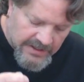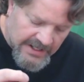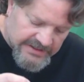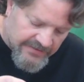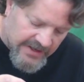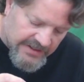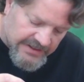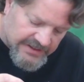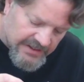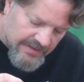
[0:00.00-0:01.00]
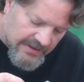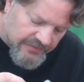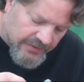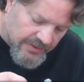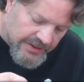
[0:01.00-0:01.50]
Guys, I've had this thing
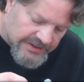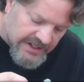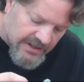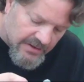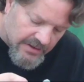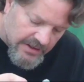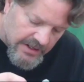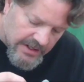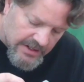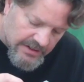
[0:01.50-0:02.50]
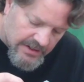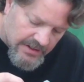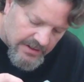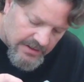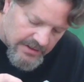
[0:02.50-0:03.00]
about 3 weeks now,
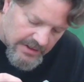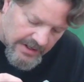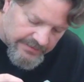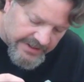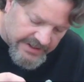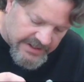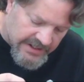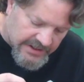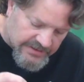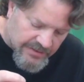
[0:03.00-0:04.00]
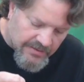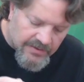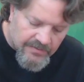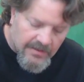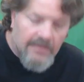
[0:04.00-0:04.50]
and I've got to tell you, it's
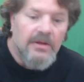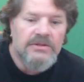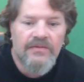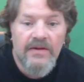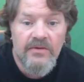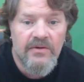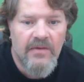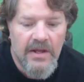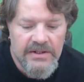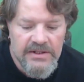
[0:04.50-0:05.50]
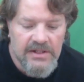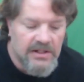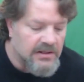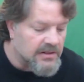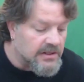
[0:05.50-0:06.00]
probably my most favorite device
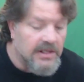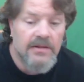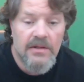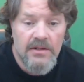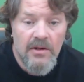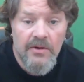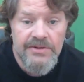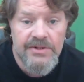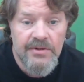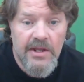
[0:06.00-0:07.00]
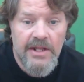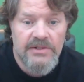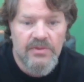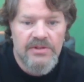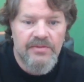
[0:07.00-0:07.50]
in the arsenal
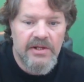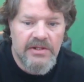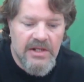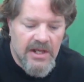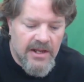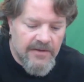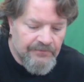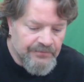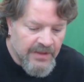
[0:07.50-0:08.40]
as we speak today.